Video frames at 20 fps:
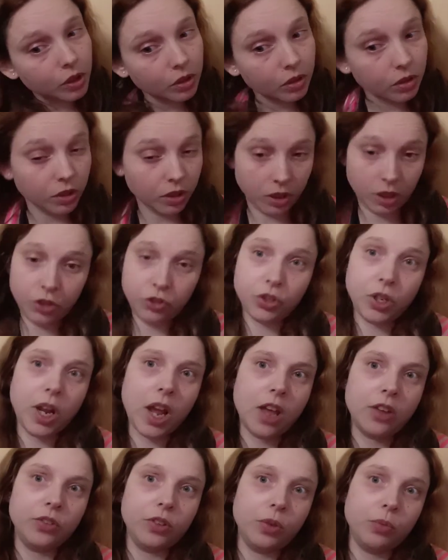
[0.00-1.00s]
Literally
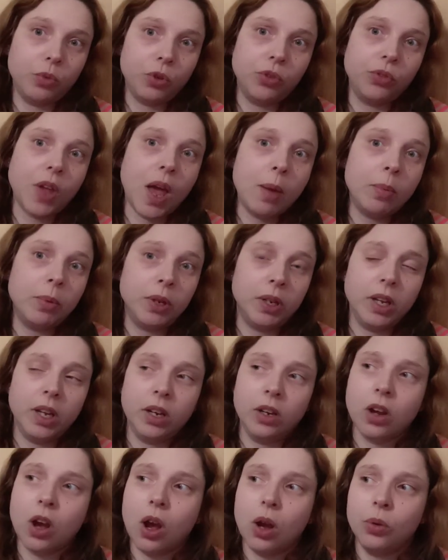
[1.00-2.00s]
as it was happening,
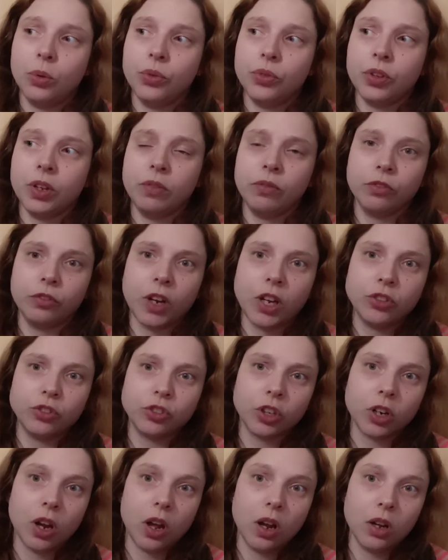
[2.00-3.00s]
I was in French
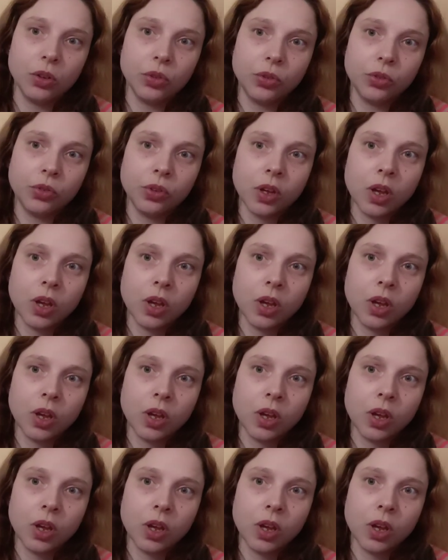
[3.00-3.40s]
class.